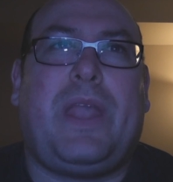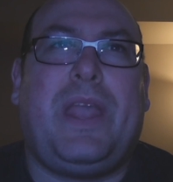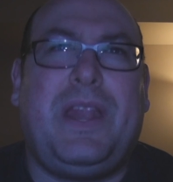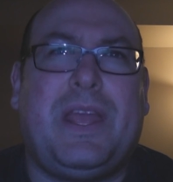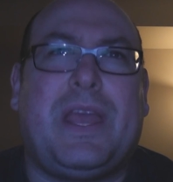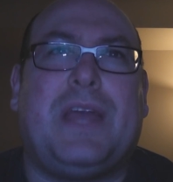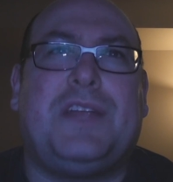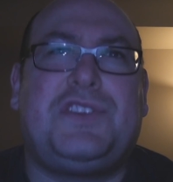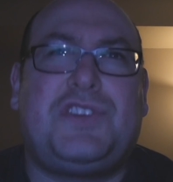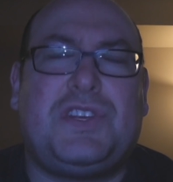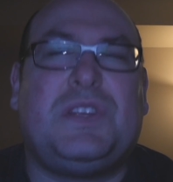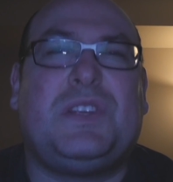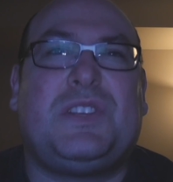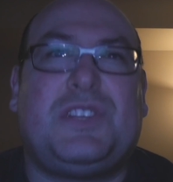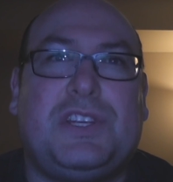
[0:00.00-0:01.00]
and again,
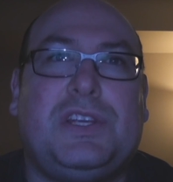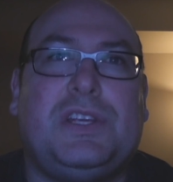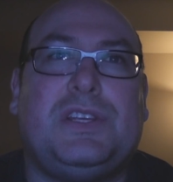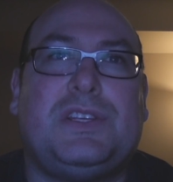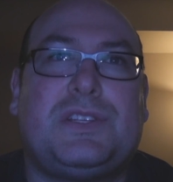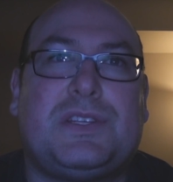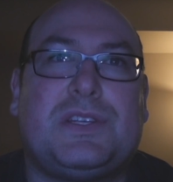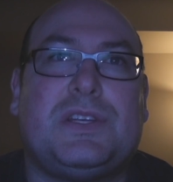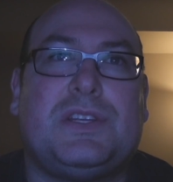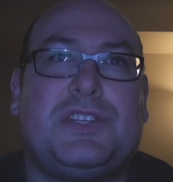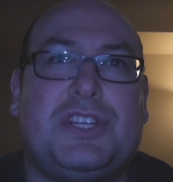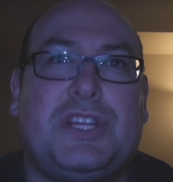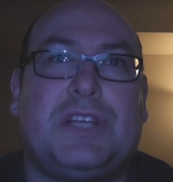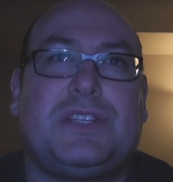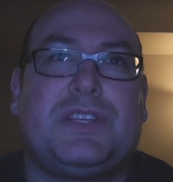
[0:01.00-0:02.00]
she she's
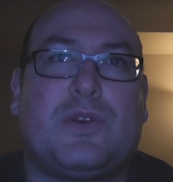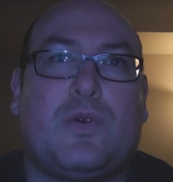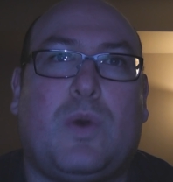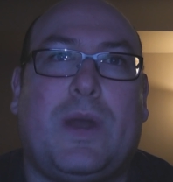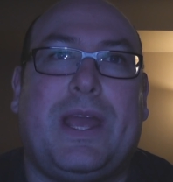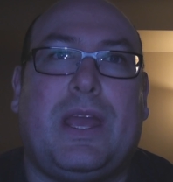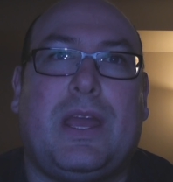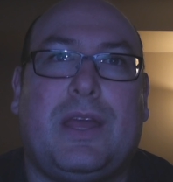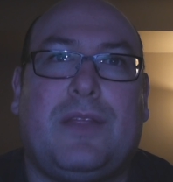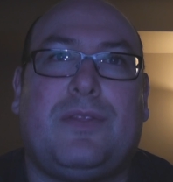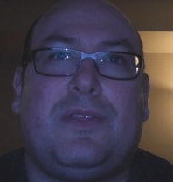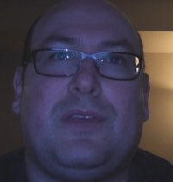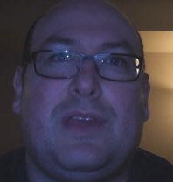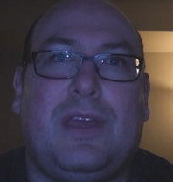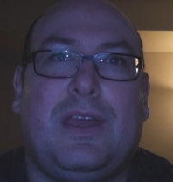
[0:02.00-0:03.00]
she doesn't quite
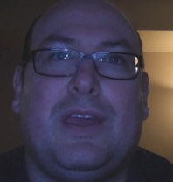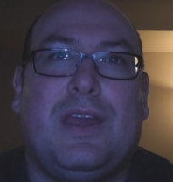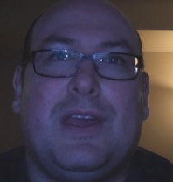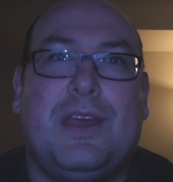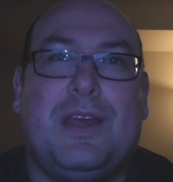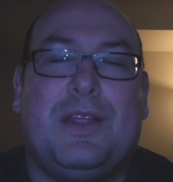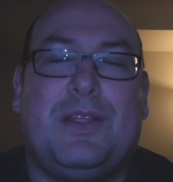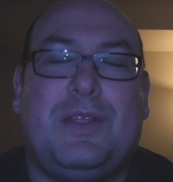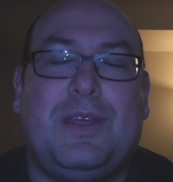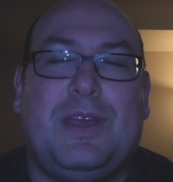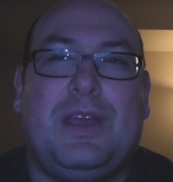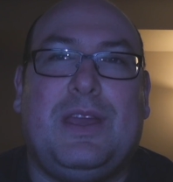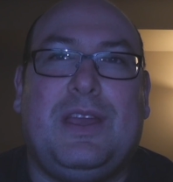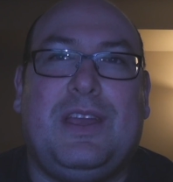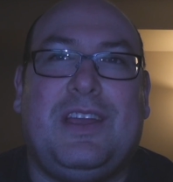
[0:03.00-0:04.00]
hit the
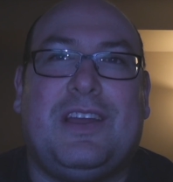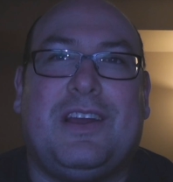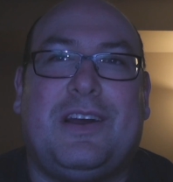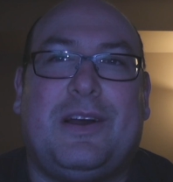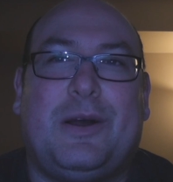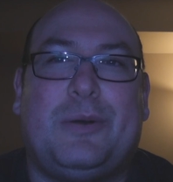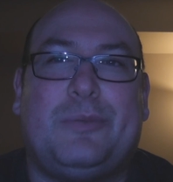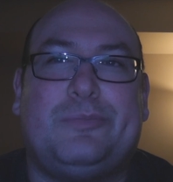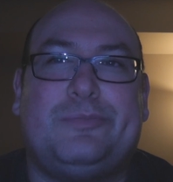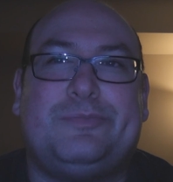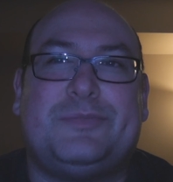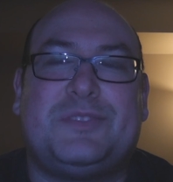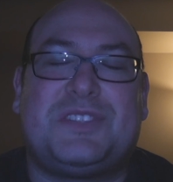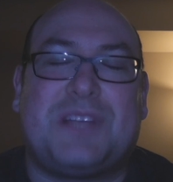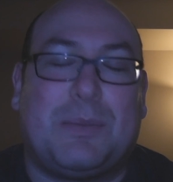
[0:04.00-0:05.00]
the
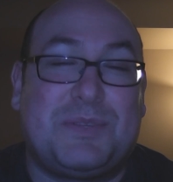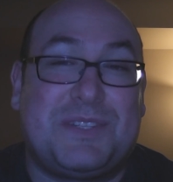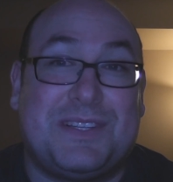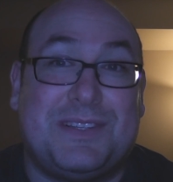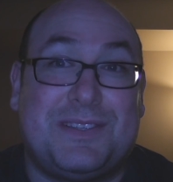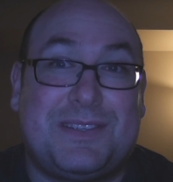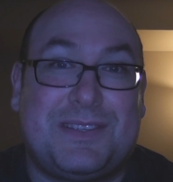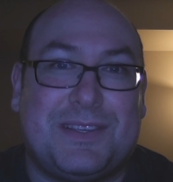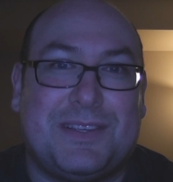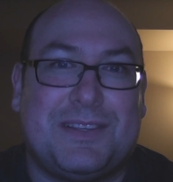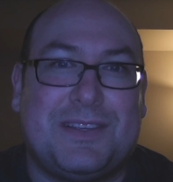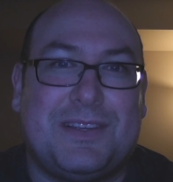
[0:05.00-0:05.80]
um, substance